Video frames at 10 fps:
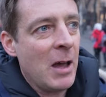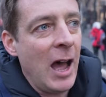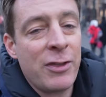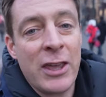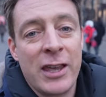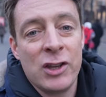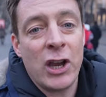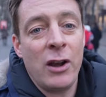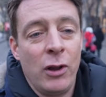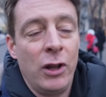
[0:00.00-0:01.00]
I think in
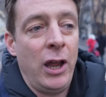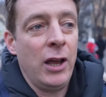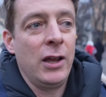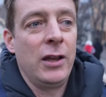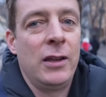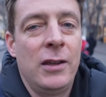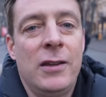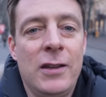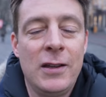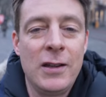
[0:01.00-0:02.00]
general,
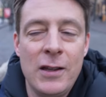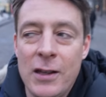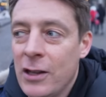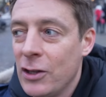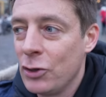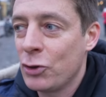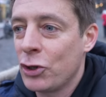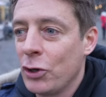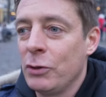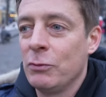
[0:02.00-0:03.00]
you
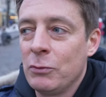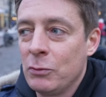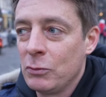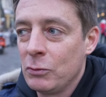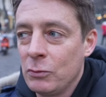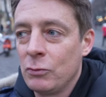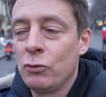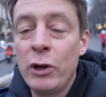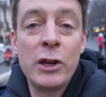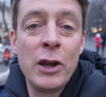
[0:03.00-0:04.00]
should
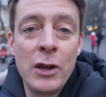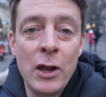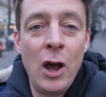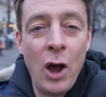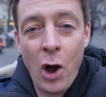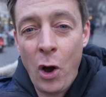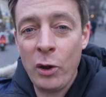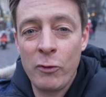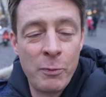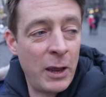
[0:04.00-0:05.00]
read
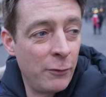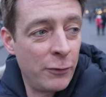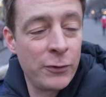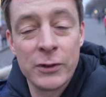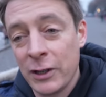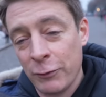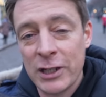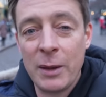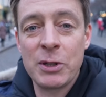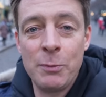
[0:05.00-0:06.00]
all of a bit of different
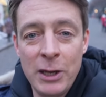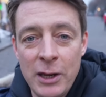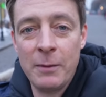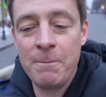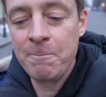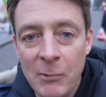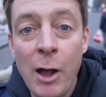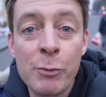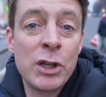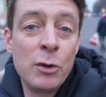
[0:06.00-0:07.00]
types of media,
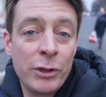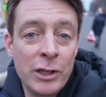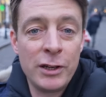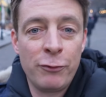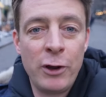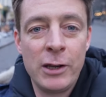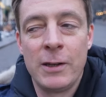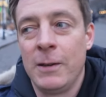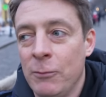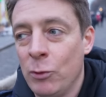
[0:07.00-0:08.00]
obviously with the different
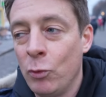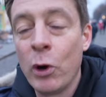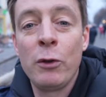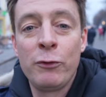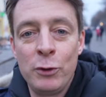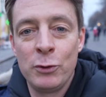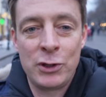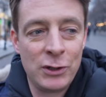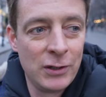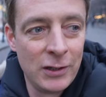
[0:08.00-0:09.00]

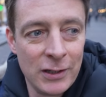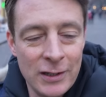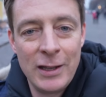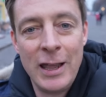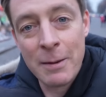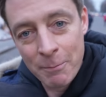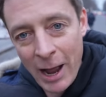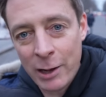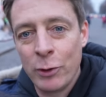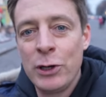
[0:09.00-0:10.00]
worldviews in
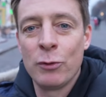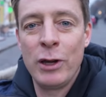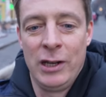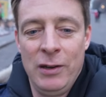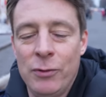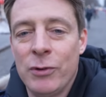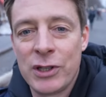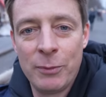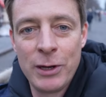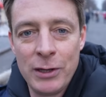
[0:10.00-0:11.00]
mind when you read what
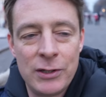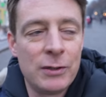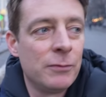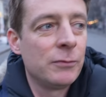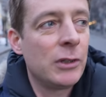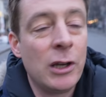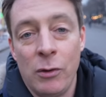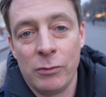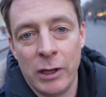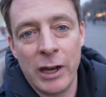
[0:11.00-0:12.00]
someone is, you
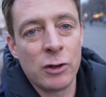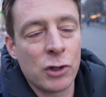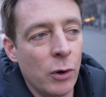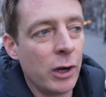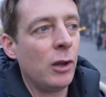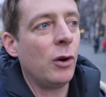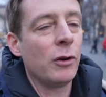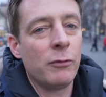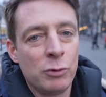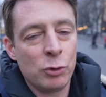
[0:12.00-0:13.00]
know, an editorial
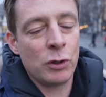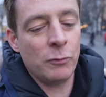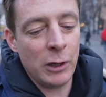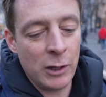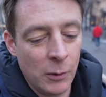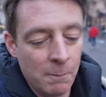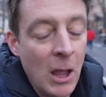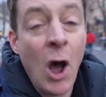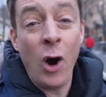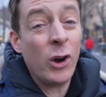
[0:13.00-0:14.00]
or a YouTube video,
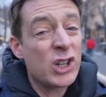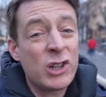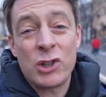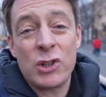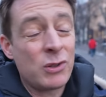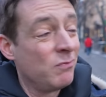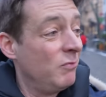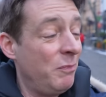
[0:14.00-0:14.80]
or you should just